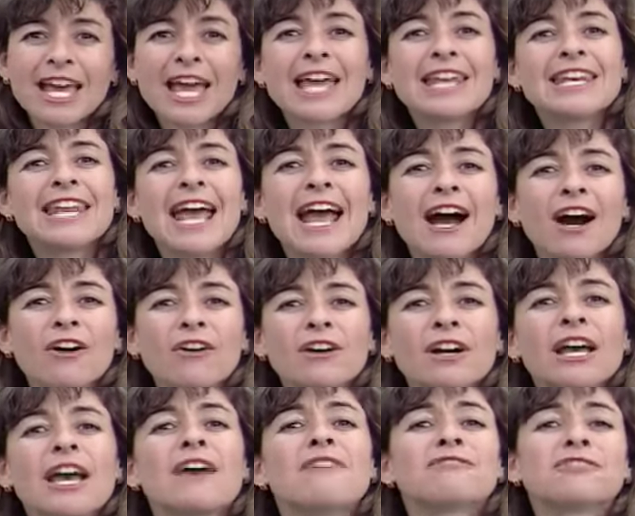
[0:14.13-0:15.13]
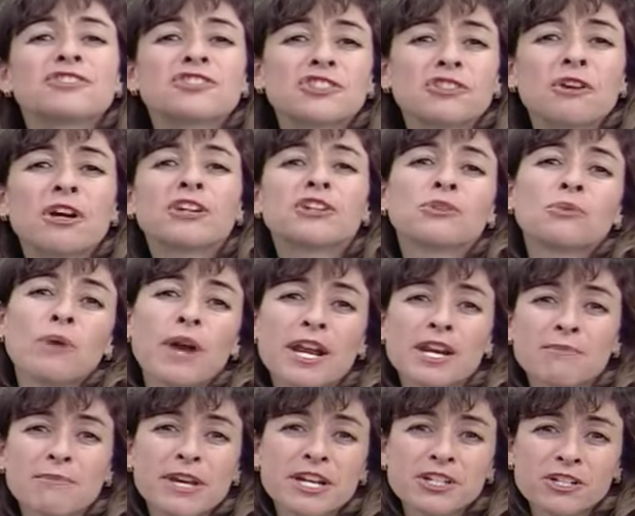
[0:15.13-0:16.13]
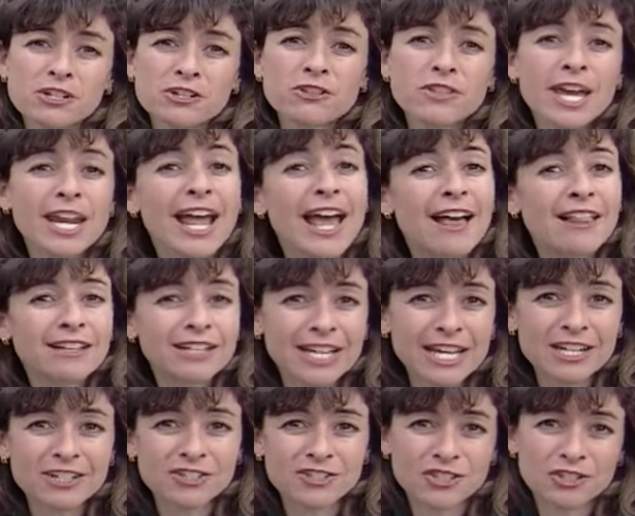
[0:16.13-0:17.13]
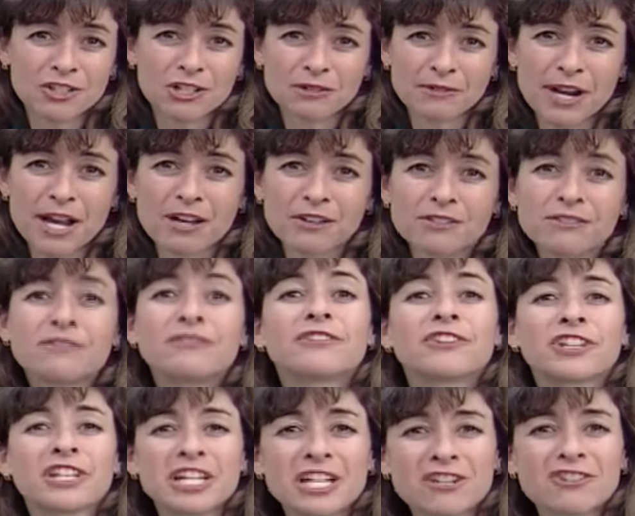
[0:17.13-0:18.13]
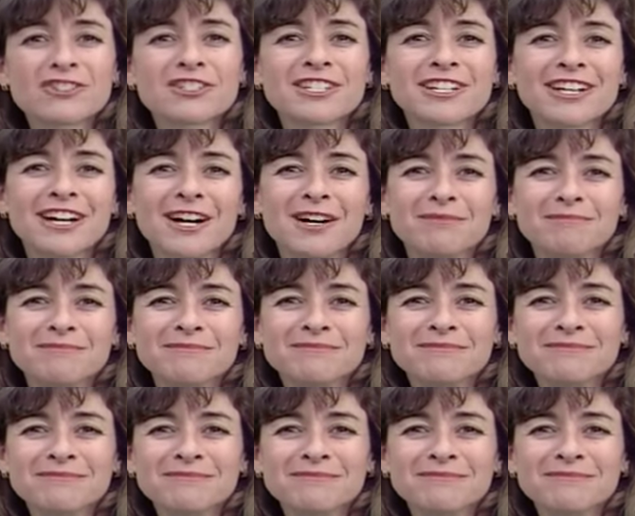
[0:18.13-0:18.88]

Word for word: And now, efforts are underway to make sure that alligators are around for years to come.